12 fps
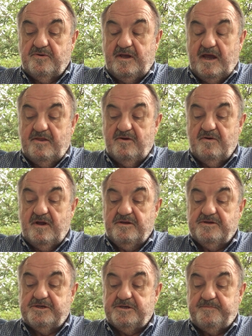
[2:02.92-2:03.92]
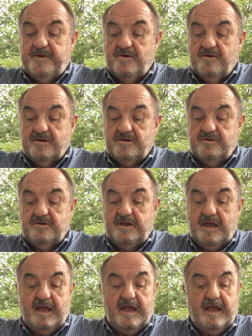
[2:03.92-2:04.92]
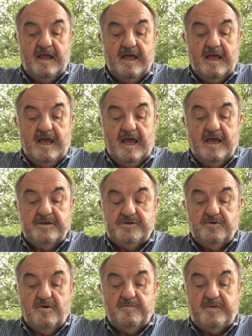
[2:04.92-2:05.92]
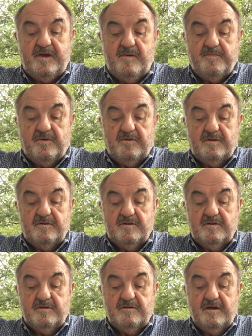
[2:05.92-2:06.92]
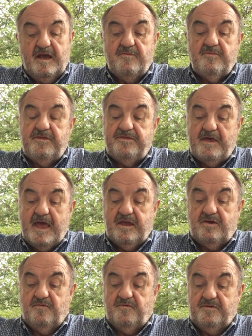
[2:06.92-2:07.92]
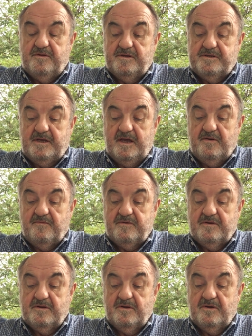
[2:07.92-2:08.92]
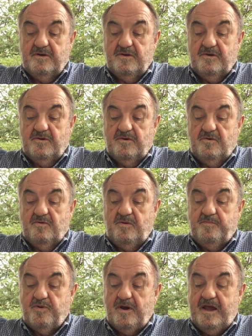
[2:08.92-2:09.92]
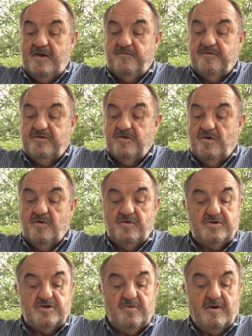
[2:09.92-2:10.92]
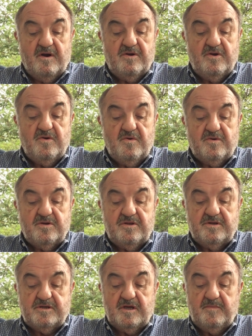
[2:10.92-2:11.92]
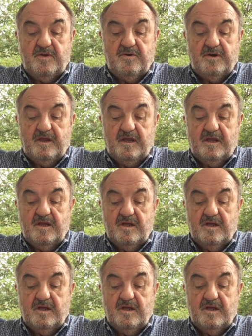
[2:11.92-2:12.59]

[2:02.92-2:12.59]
together in spirit today as your people, and we thank you for this gift. We pray for those who are new to this community,